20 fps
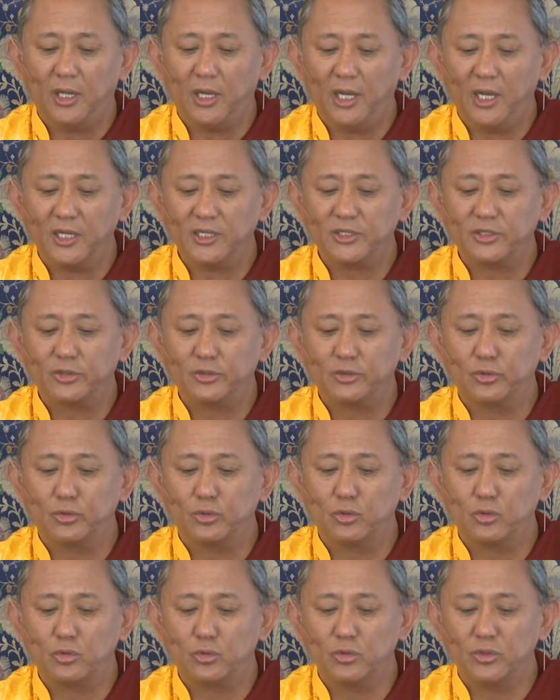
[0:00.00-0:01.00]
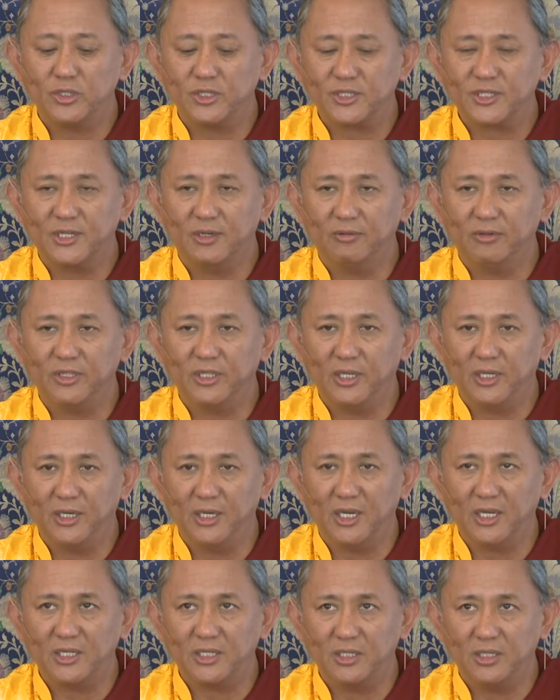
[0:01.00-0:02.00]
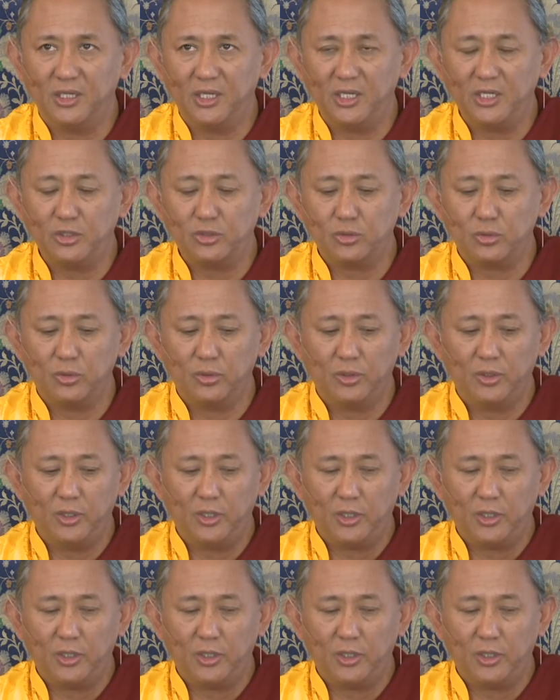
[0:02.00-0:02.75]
as to discover the enlightened nature,